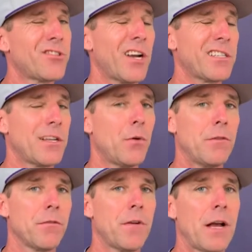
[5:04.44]
to try to stay away
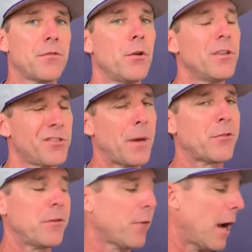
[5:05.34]
from fast food and
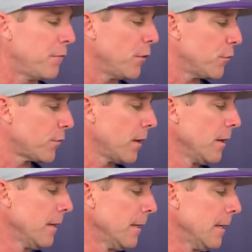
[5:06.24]
especially fried foods.
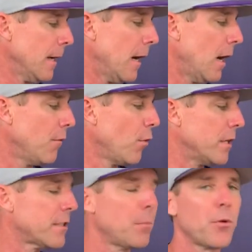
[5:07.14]

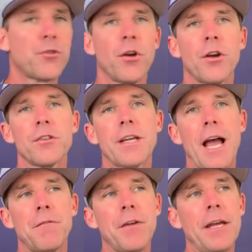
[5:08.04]
Avoid simple sugars,
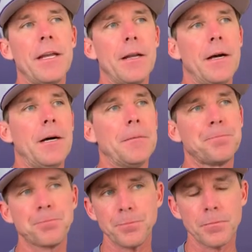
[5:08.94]
caffeine.
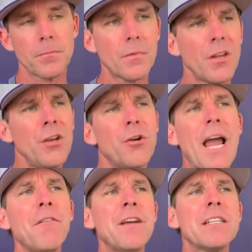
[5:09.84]

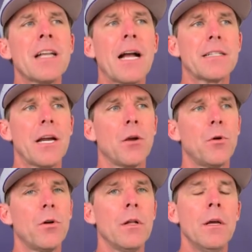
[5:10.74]
Caffeine's not
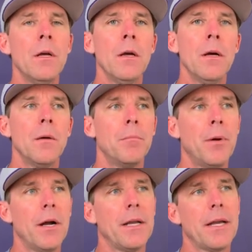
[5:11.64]
terrible,
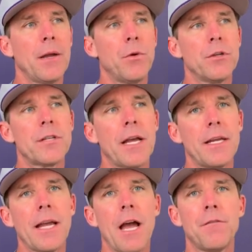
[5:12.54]
but again, when you're
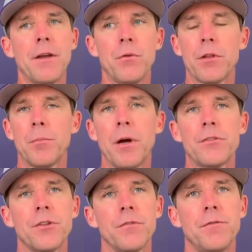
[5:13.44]
taking caffeine with a
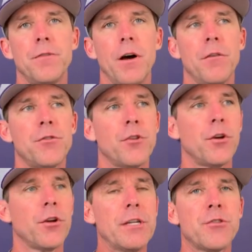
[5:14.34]
bunch of
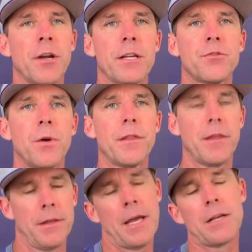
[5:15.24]
sugary drinks with
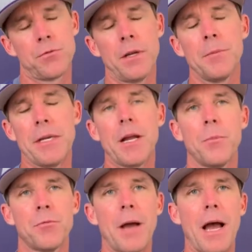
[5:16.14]
it, that's when it
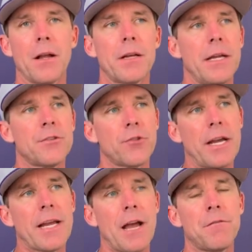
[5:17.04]
becomes bad, okay?
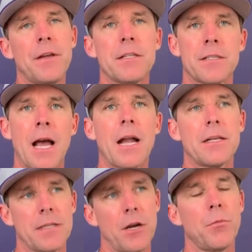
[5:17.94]
Straight caffeine's not
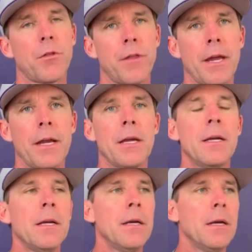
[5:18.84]
a terrible thing.
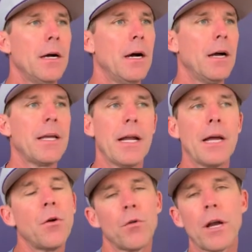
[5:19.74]
Again,
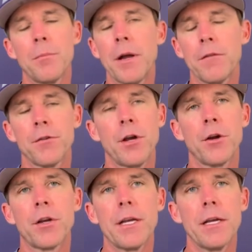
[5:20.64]
I don't recommend it for
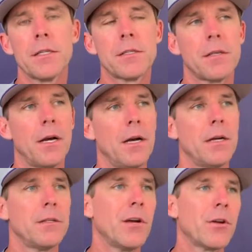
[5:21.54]
younger kids.
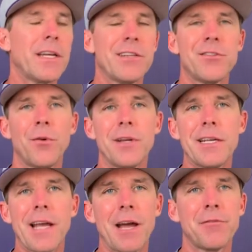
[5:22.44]
Younger kids don't
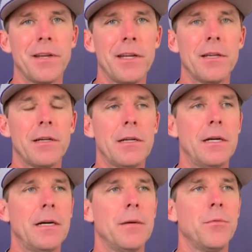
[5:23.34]
need caffeine.
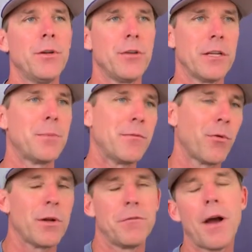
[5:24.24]
When you get to be
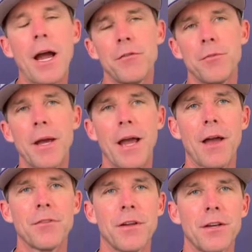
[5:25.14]
45, you may
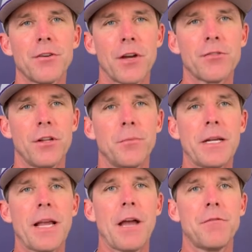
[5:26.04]
have to crush a little
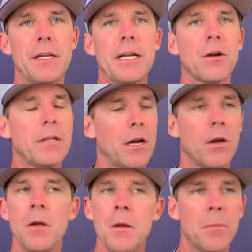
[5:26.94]
bit of caffeine here and
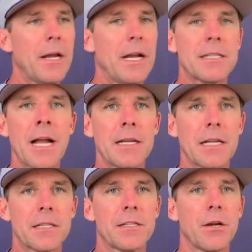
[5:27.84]
there. But again, it's not
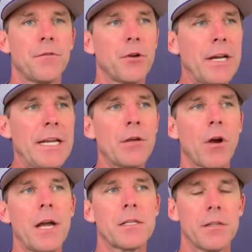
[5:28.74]
necessary. If you're eating
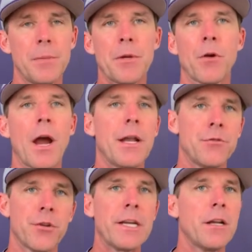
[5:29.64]
right, sleeping right,
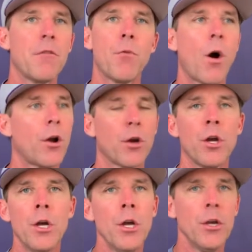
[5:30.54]
and drinking enough water,
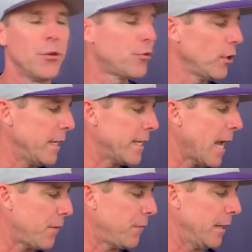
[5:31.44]
you shouldn't need
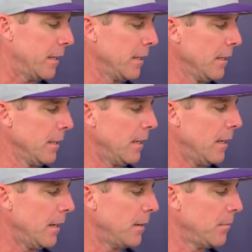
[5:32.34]
caffeine.
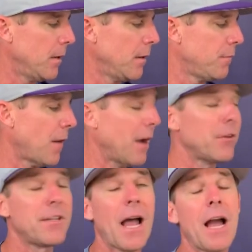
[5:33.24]

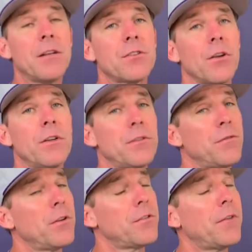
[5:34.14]
5 to 9 servings of
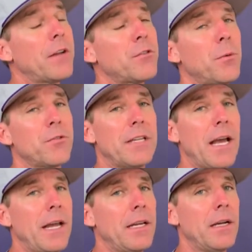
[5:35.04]
fruits and vegetables a
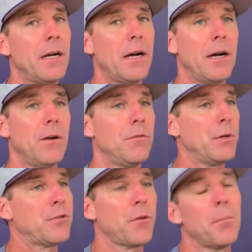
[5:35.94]
day,
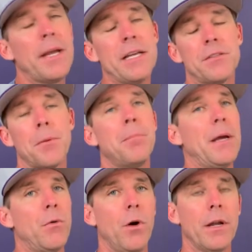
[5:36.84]
which for me is a
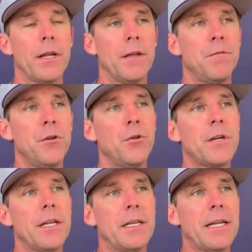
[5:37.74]
big one. If you
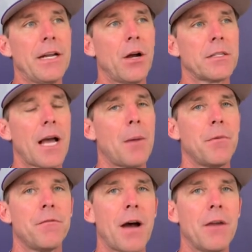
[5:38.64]
can get on top
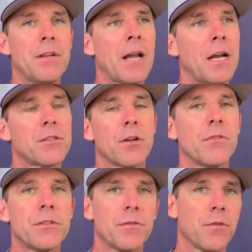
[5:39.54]
of 5 to 9
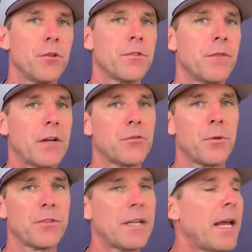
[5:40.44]
servings of fruits and
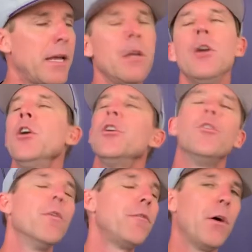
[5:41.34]
vegetables a day,
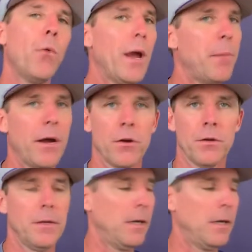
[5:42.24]
you will feel way better.